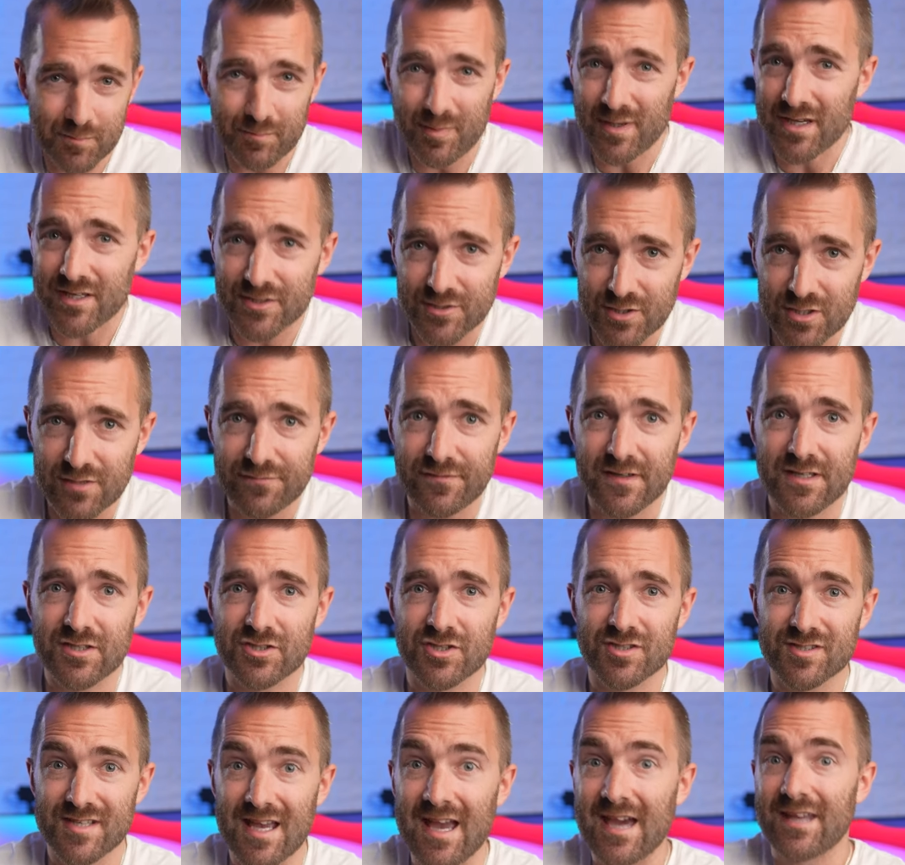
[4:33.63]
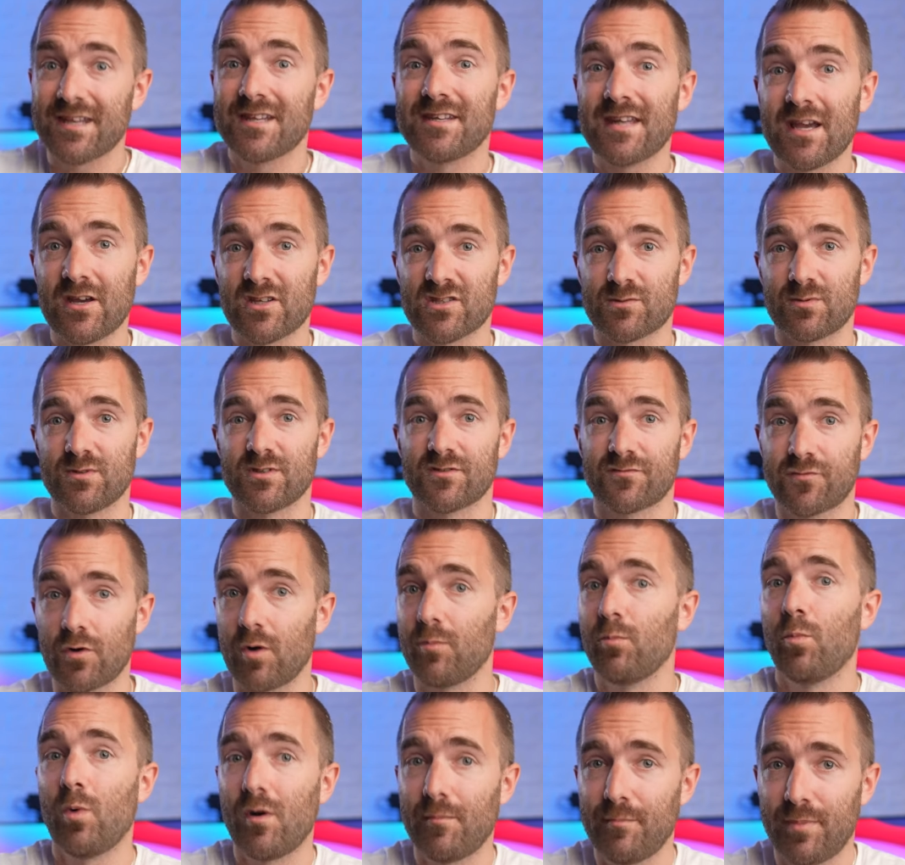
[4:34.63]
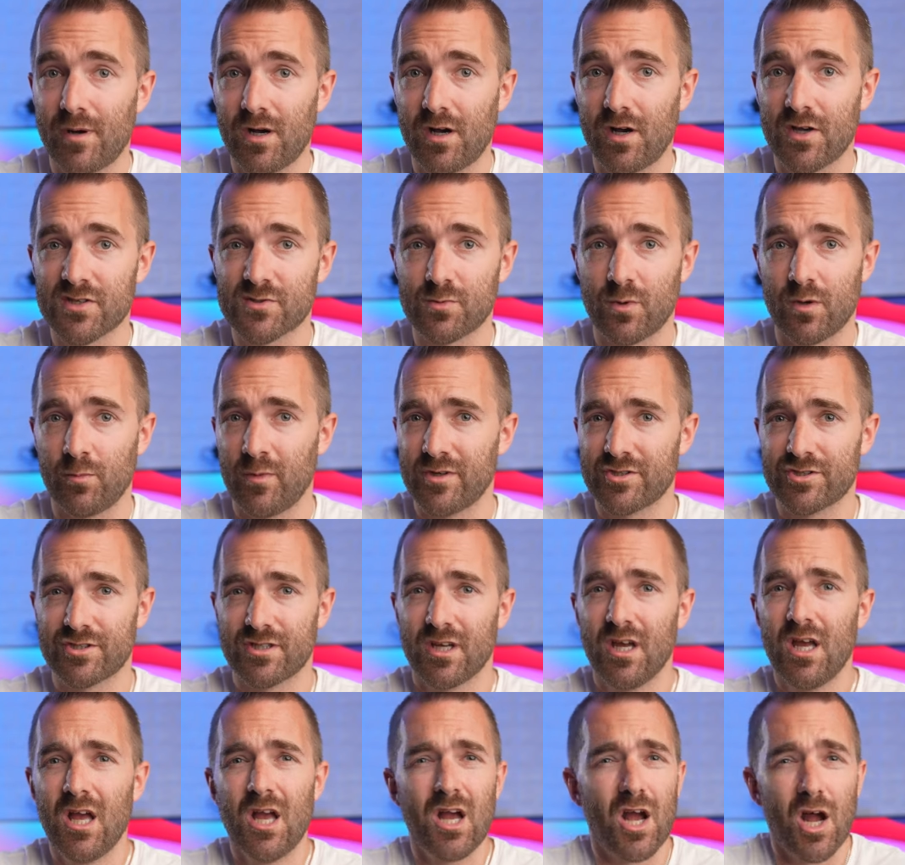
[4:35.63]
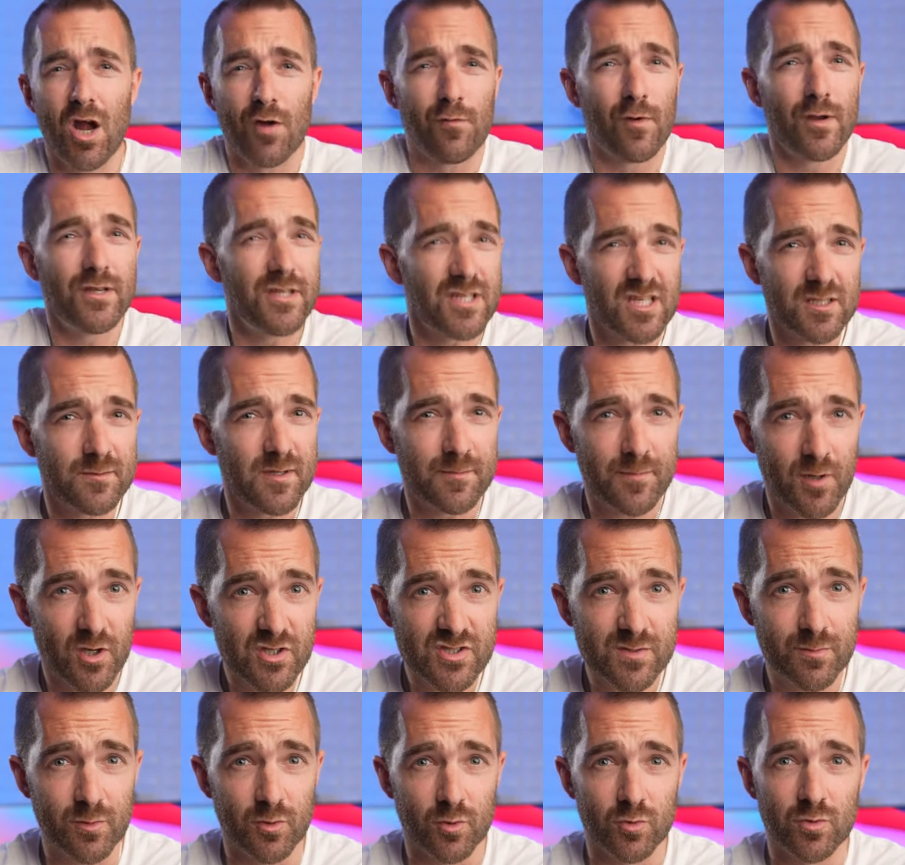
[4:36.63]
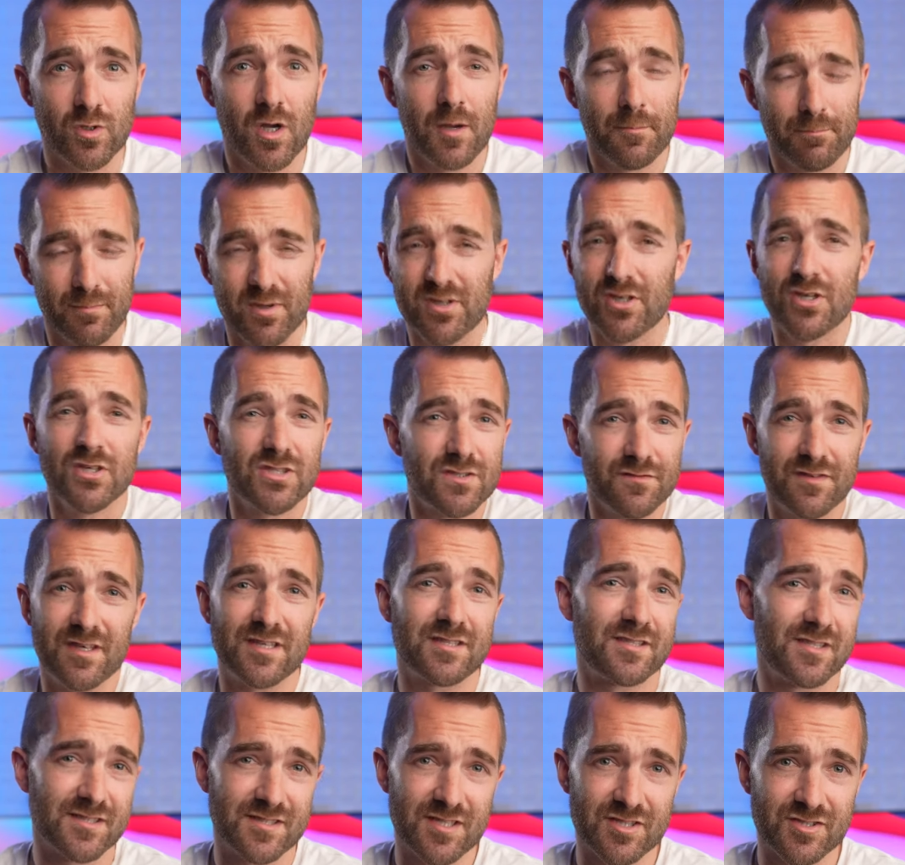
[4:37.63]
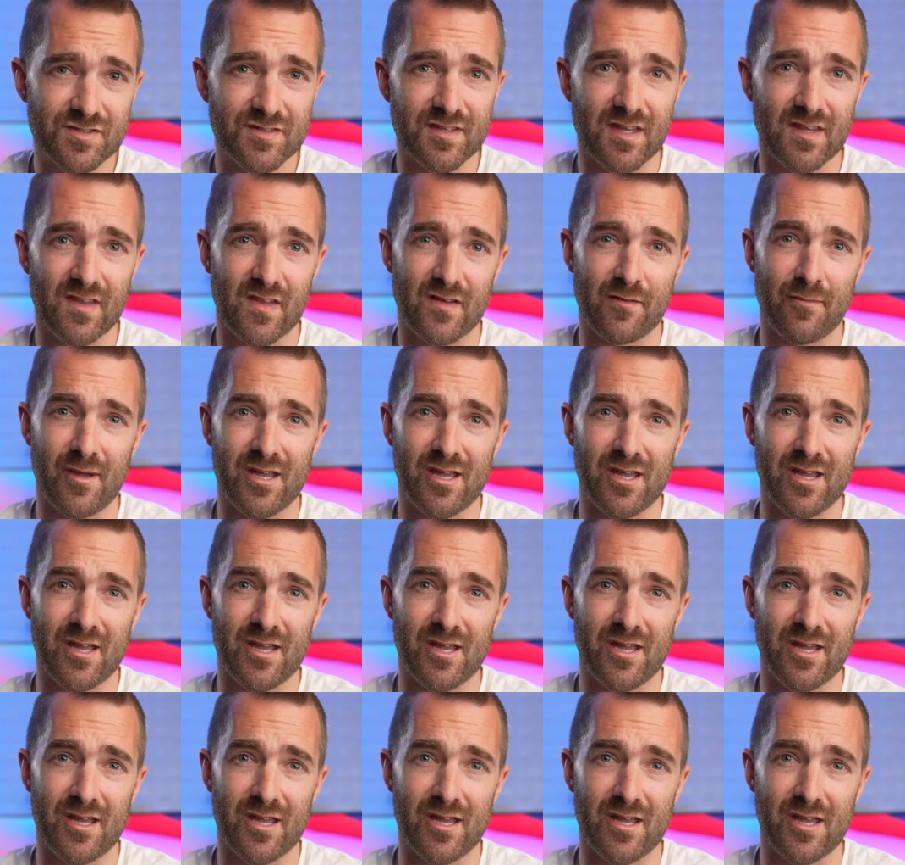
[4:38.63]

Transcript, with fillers: big new features and announcements from 1Password, which are only going to be possible because of this decision that they